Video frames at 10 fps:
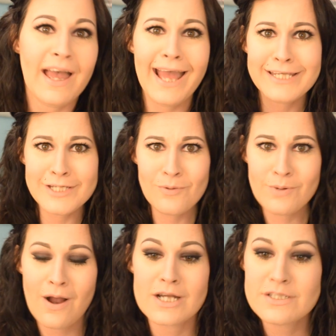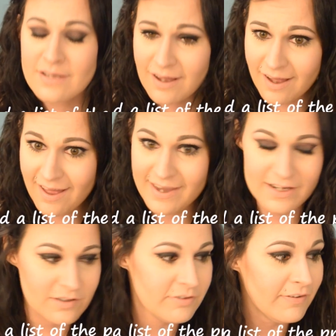And you are
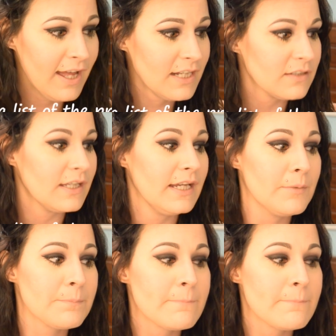done, finally.